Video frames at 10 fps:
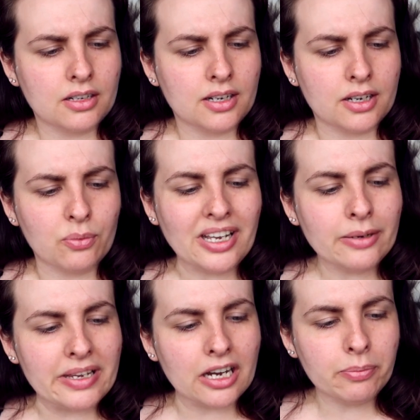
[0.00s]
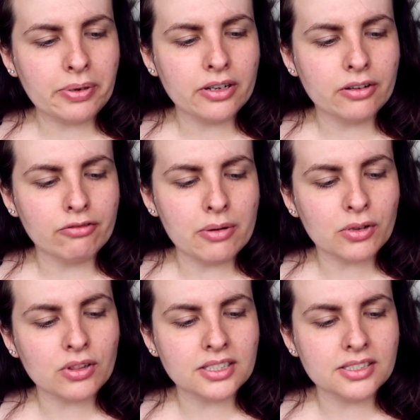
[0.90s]
Uh, Wake Me Up,
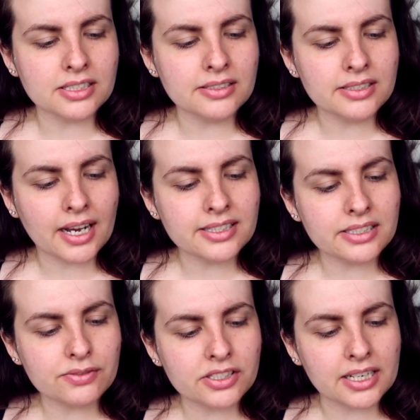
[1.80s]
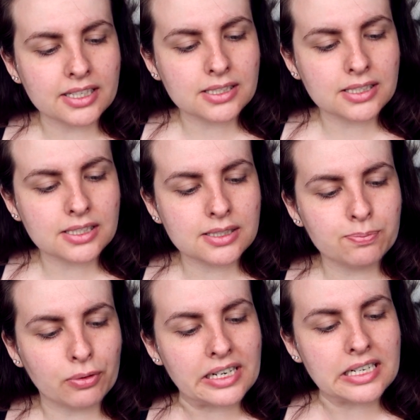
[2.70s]
Rimmel London, anti-fatigue
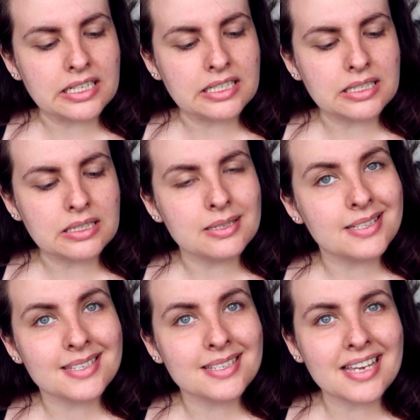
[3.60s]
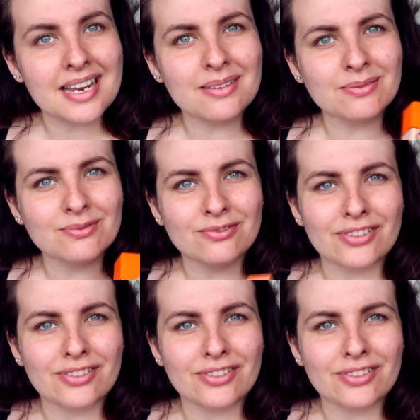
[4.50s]
spring skin